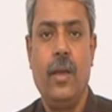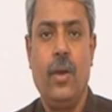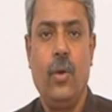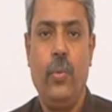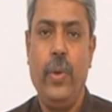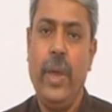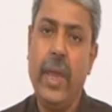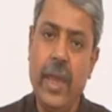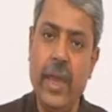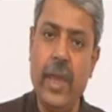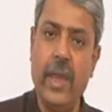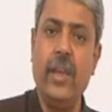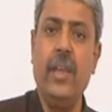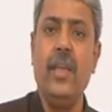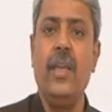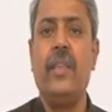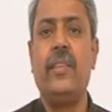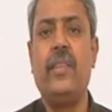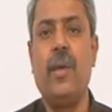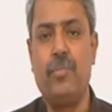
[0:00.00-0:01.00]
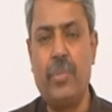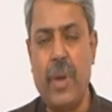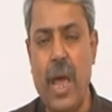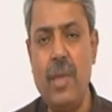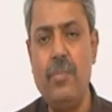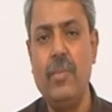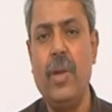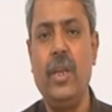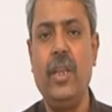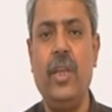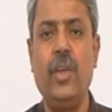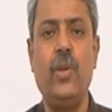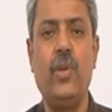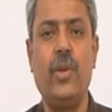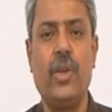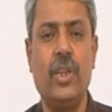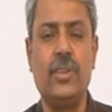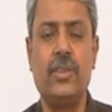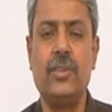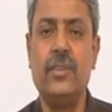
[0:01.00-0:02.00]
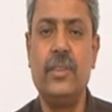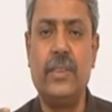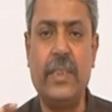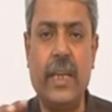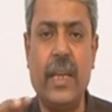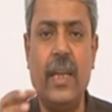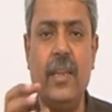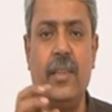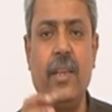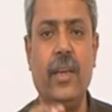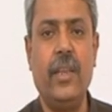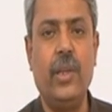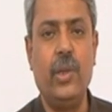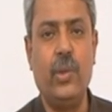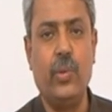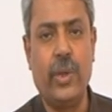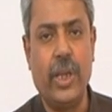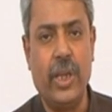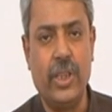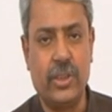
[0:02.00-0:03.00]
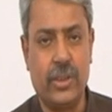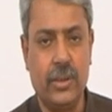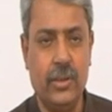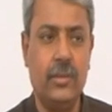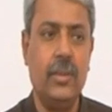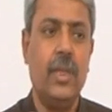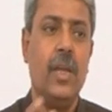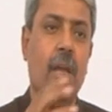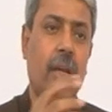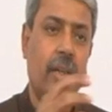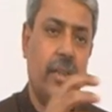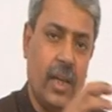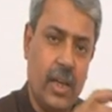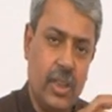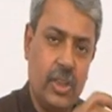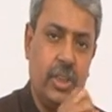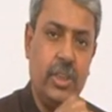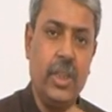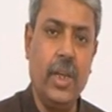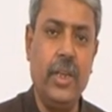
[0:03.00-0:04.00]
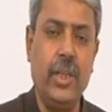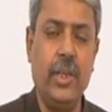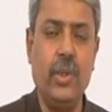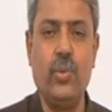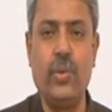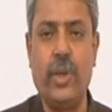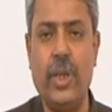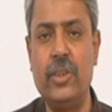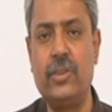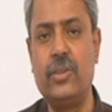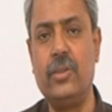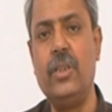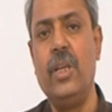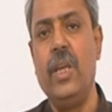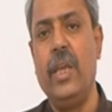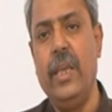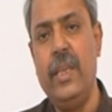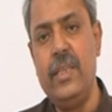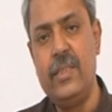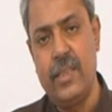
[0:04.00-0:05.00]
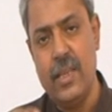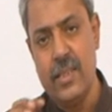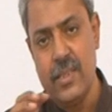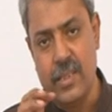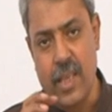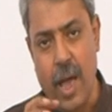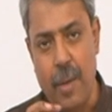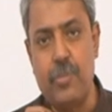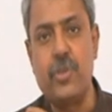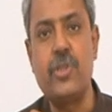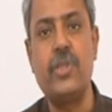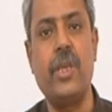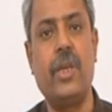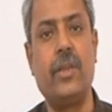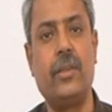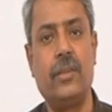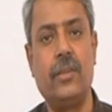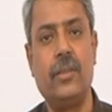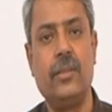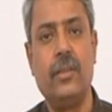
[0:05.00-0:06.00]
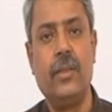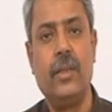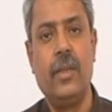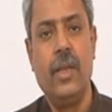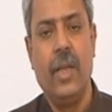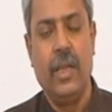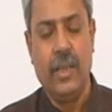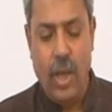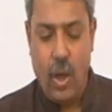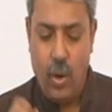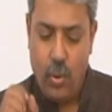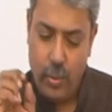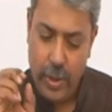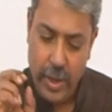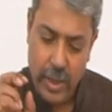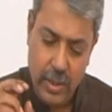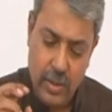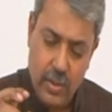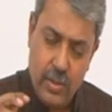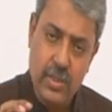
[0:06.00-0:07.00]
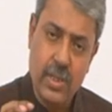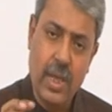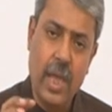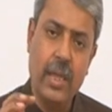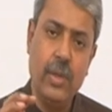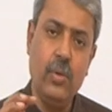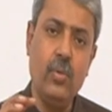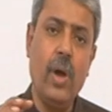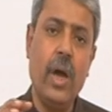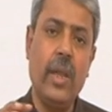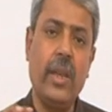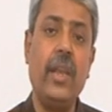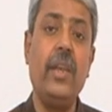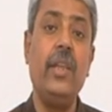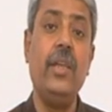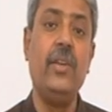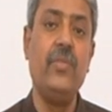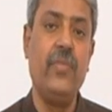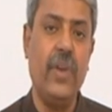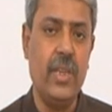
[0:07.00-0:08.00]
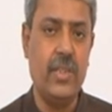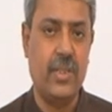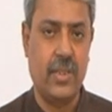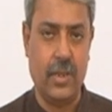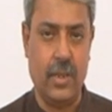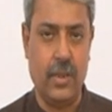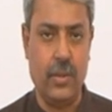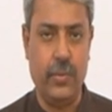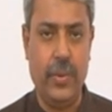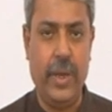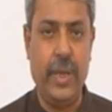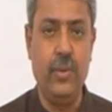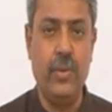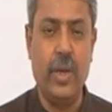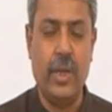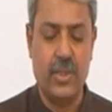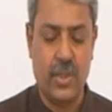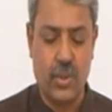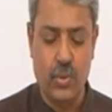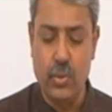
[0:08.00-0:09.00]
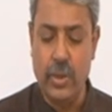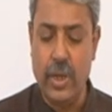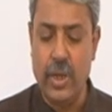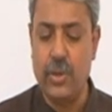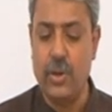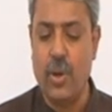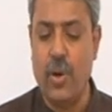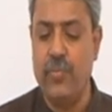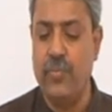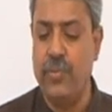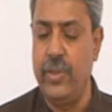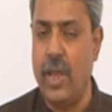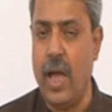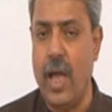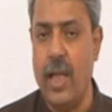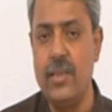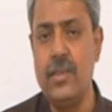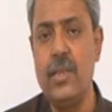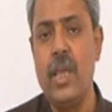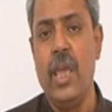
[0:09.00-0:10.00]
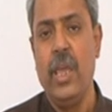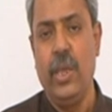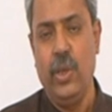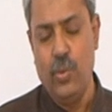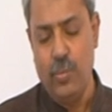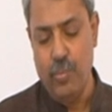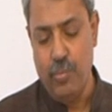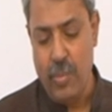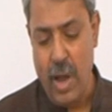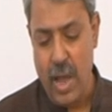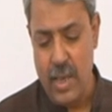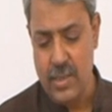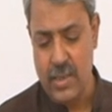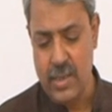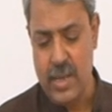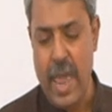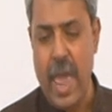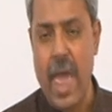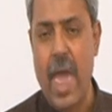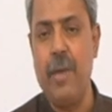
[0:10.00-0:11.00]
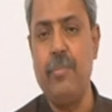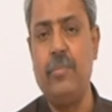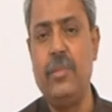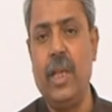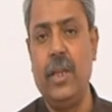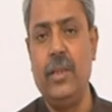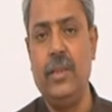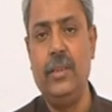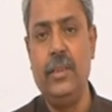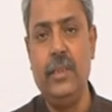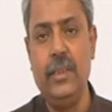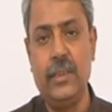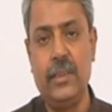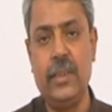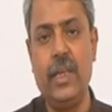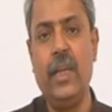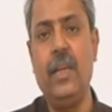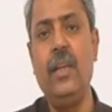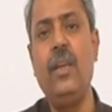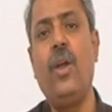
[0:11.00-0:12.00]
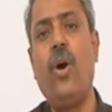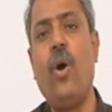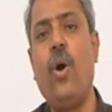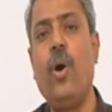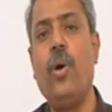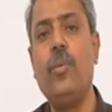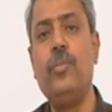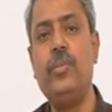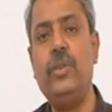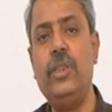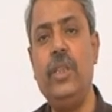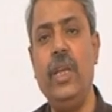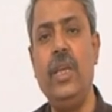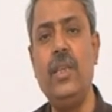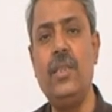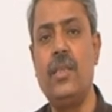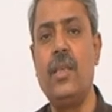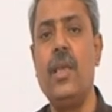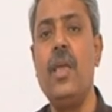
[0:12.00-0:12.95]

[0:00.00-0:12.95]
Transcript: where the primary education, secondary education, tertiary education is the subset. Now, when you are an investor, when you are a student of finance, you must have the detail of this